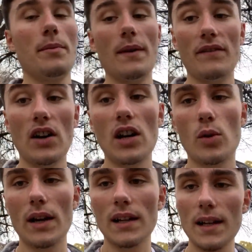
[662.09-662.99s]
but very
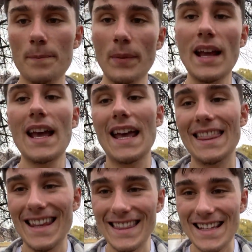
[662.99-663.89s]
quickly, and
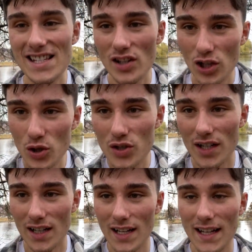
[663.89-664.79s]
then the solution.